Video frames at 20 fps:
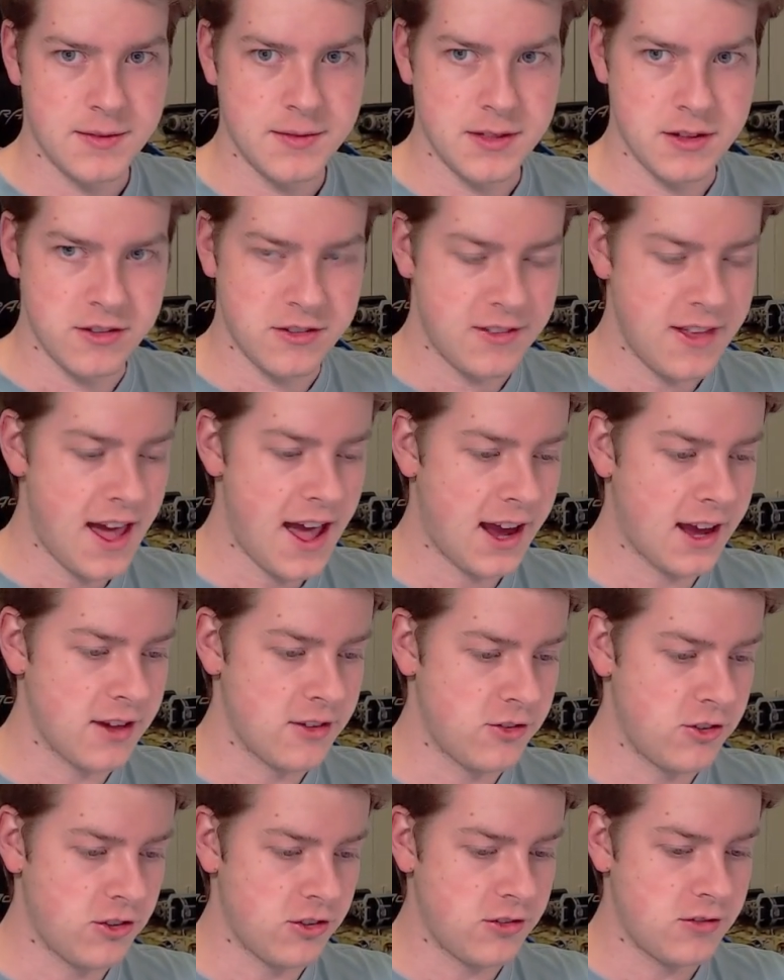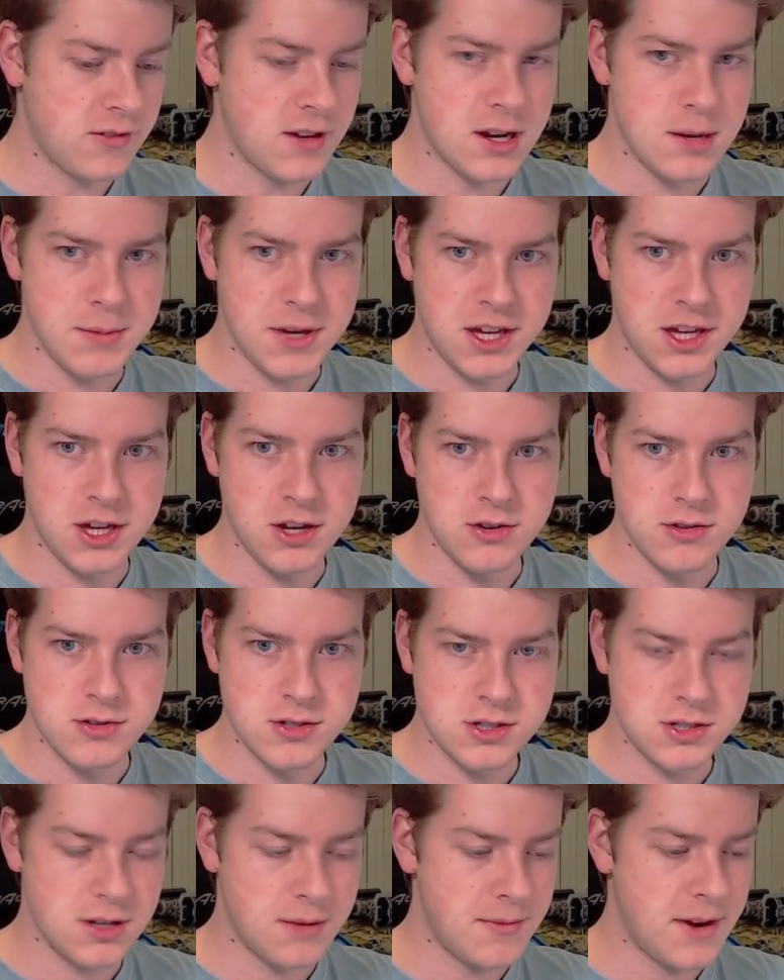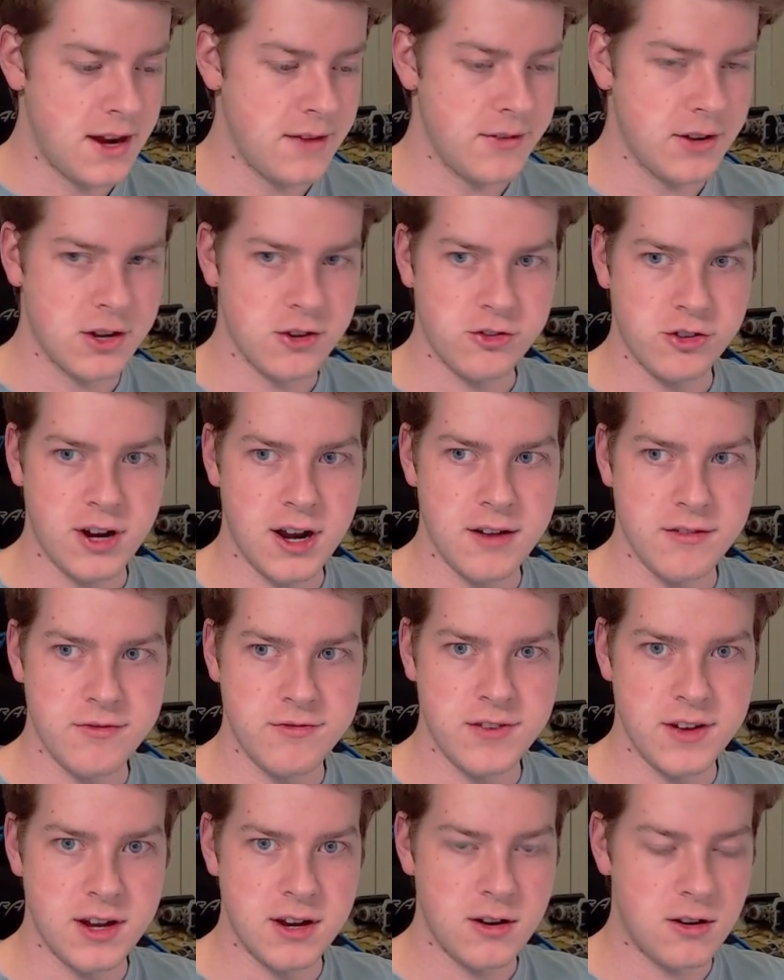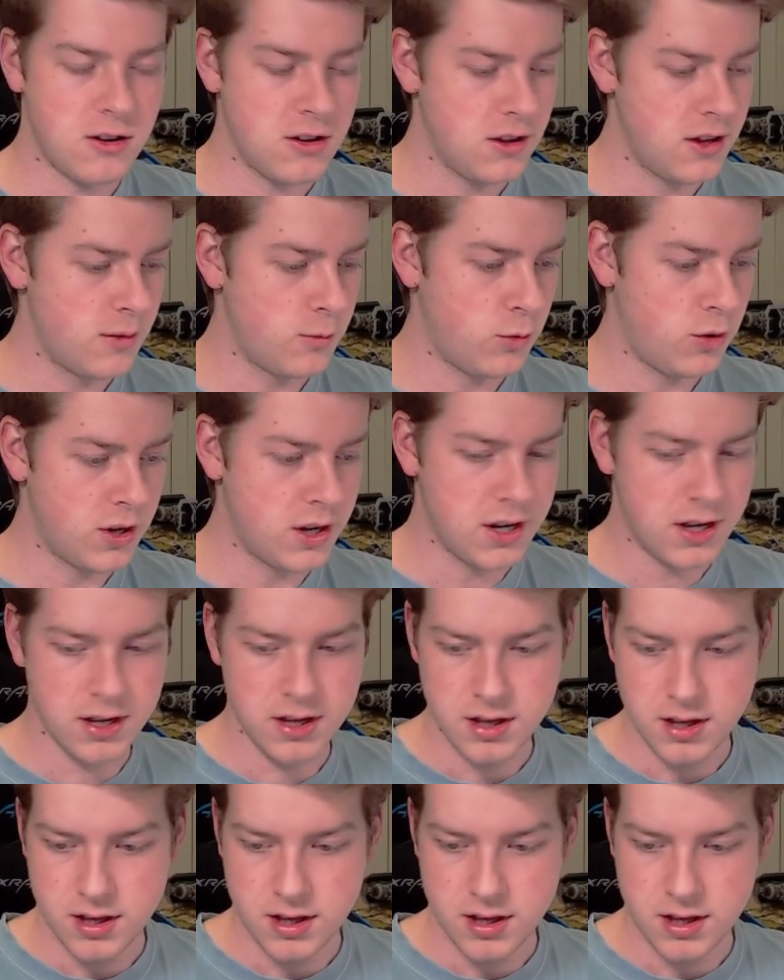The stack is just gonna be huge, so I'm not even gonna try to fit it all in one